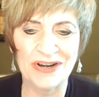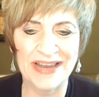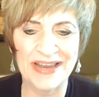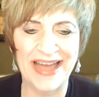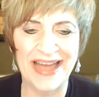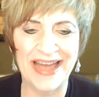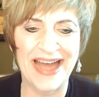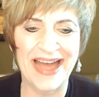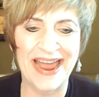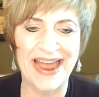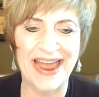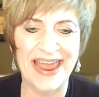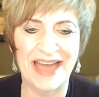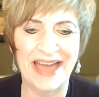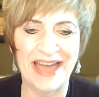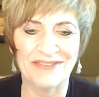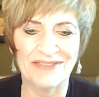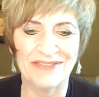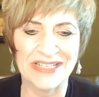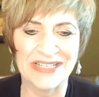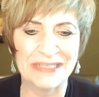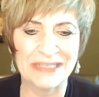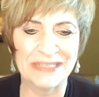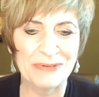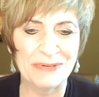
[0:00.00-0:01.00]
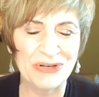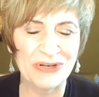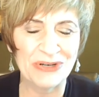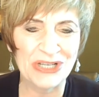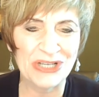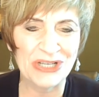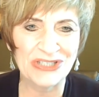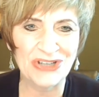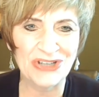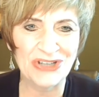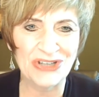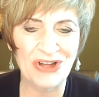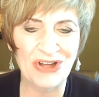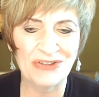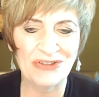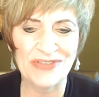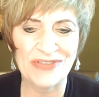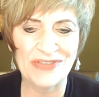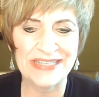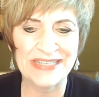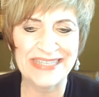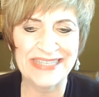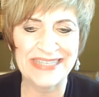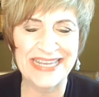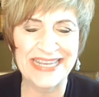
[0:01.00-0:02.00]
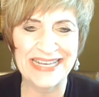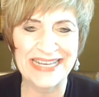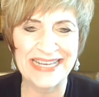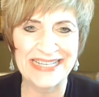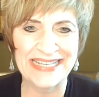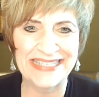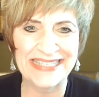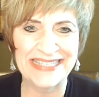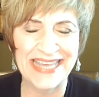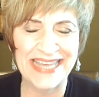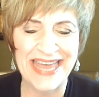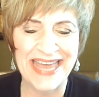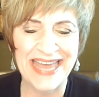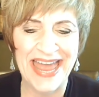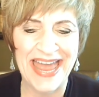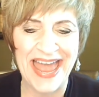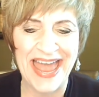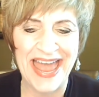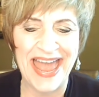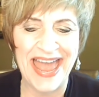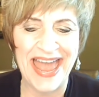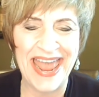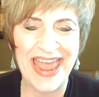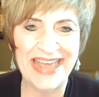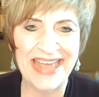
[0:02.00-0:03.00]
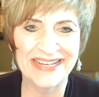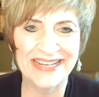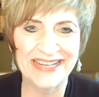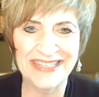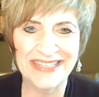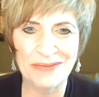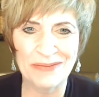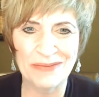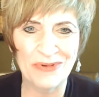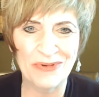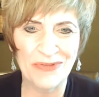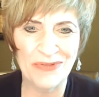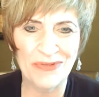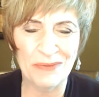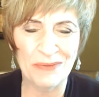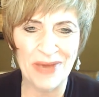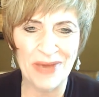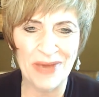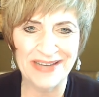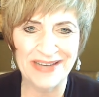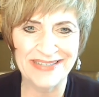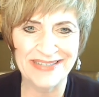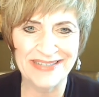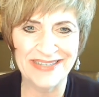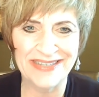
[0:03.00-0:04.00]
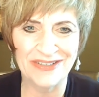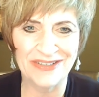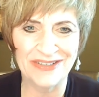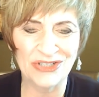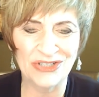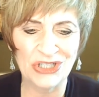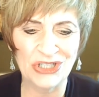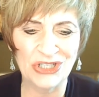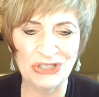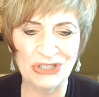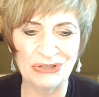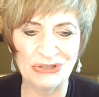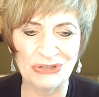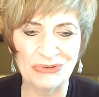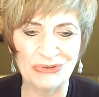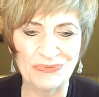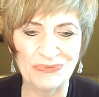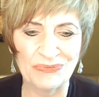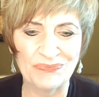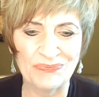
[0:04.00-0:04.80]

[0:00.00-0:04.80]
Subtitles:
I have experienced all of these things, and some of them I still do.